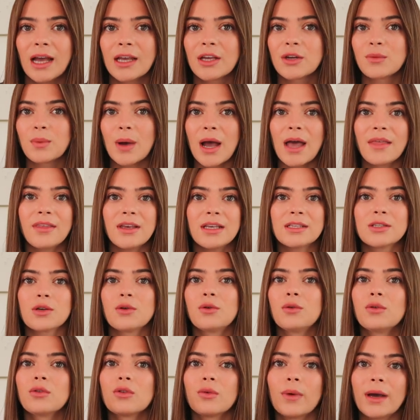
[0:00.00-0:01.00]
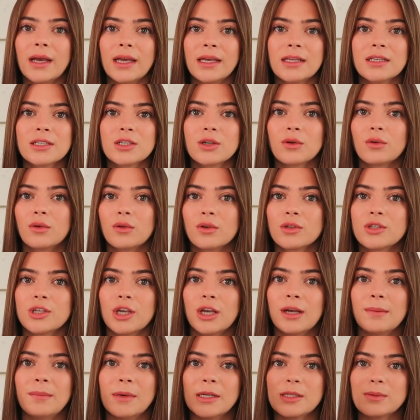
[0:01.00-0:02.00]
I could wear these all the way into
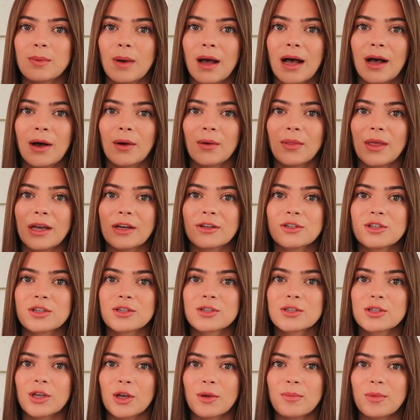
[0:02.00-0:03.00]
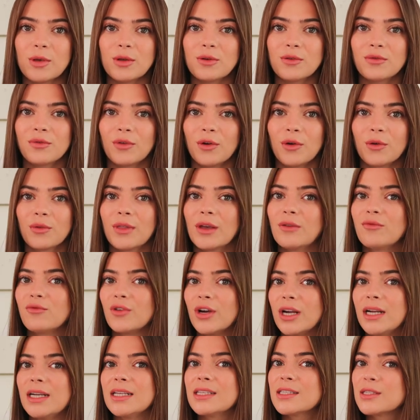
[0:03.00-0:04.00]
autumn as well. They are just so beautiful. They
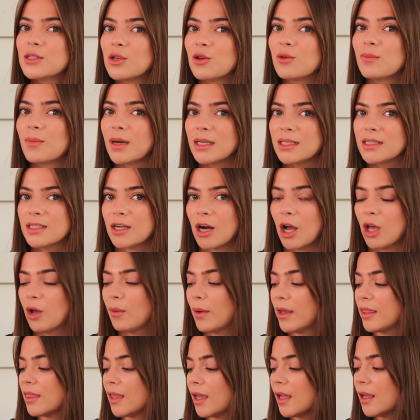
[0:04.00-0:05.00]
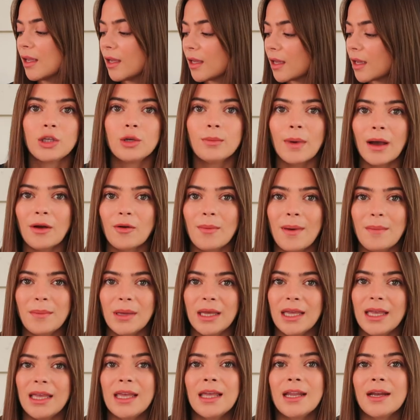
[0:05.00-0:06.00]
really suit my style, I think. You might
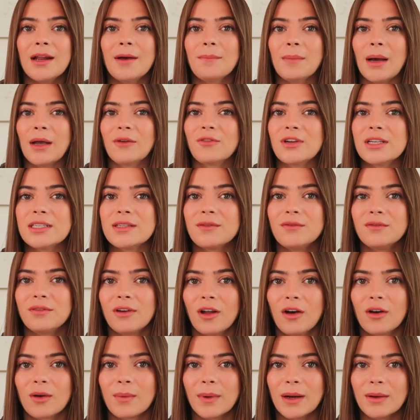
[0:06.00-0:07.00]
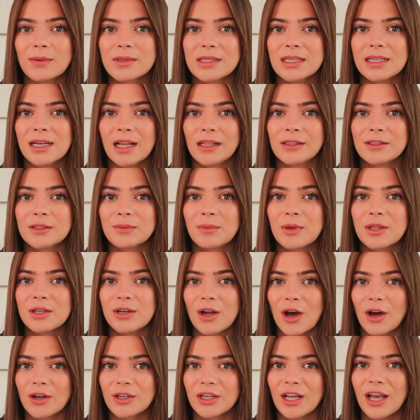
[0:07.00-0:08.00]
remember in my recent vlog when I was in London with
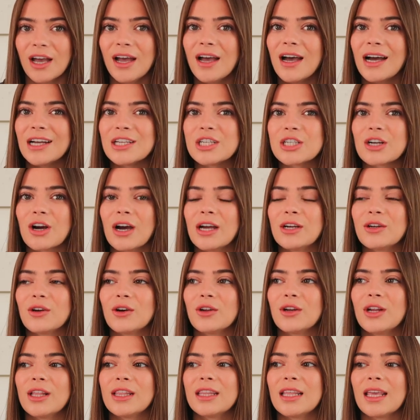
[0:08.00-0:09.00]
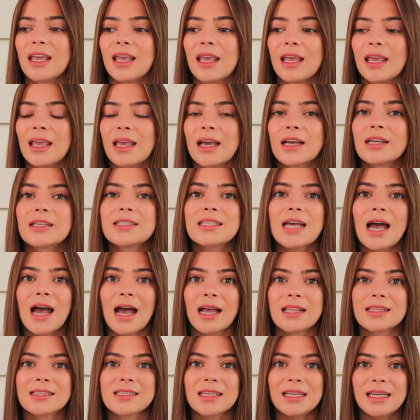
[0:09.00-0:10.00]
Nadia, I tried on the
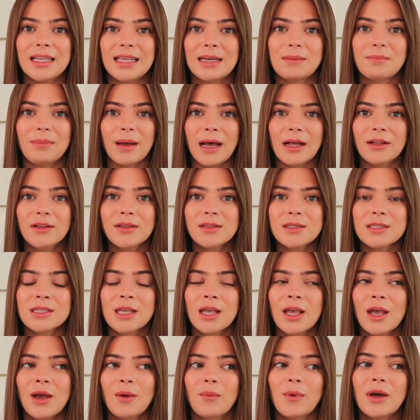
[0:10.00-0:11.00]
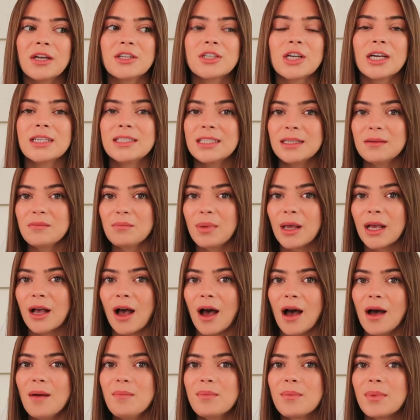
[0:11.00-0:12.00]
tan Celine belt, which I didn't pick
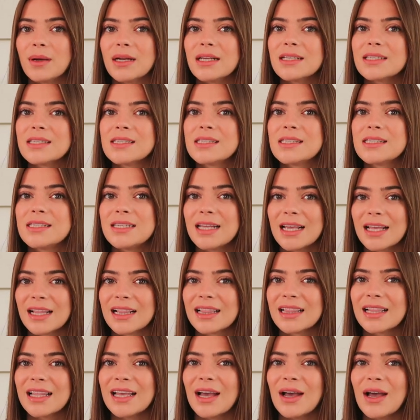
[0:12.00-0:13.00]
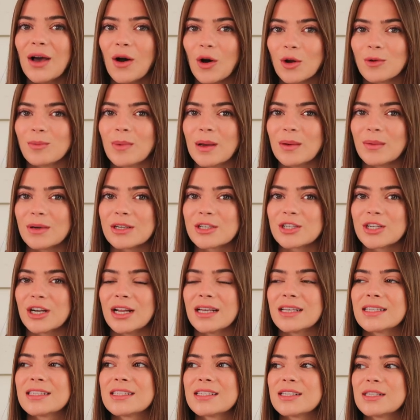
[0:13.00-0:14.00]
up, but it's still on my wish
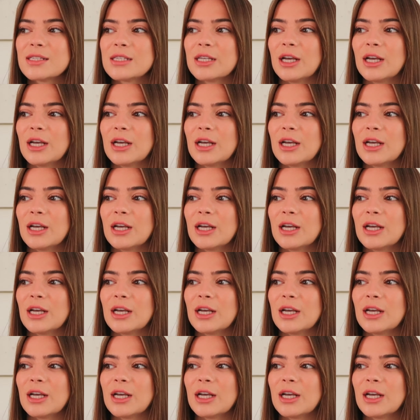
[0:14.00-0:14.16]
list.